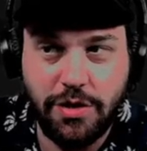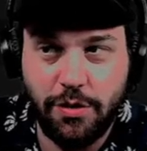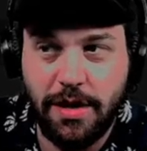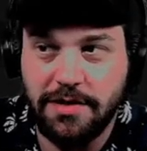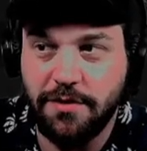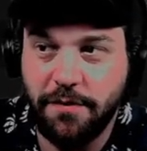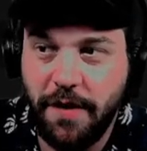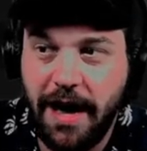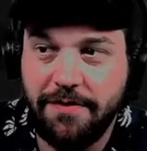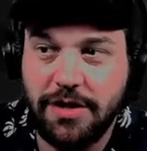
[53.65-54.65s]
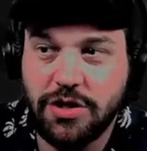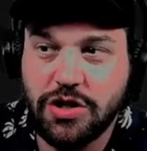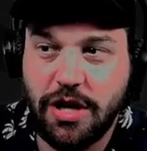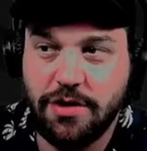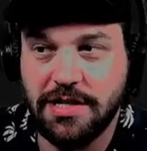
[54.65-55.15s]
2005 that
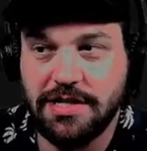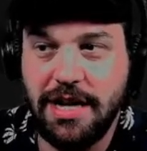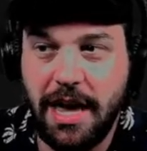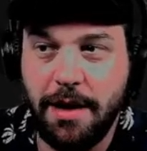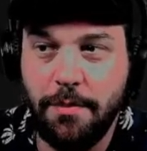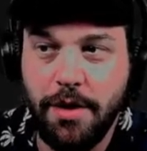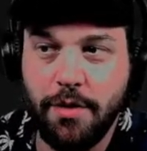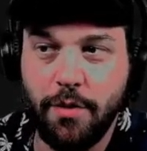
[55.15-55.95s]
shares its name